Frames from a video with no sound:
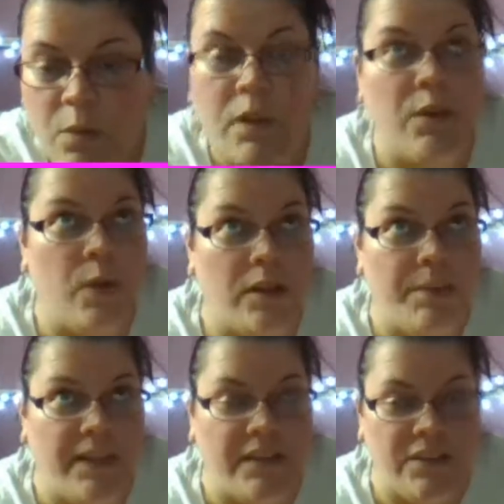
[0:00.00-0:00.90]
Well, it will
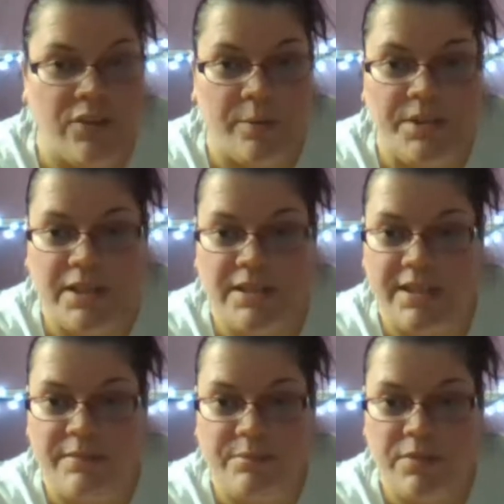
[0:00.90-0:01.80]
be in the description because
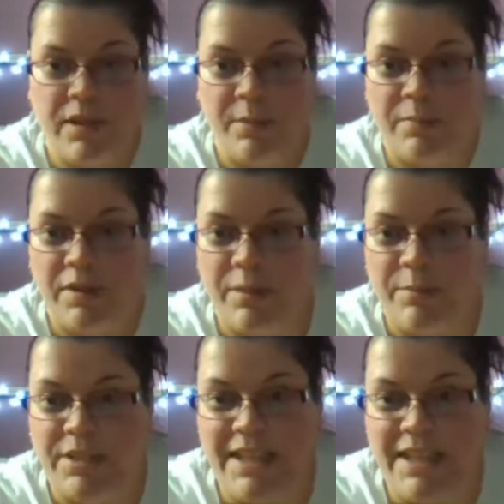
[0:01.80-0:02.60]
I'm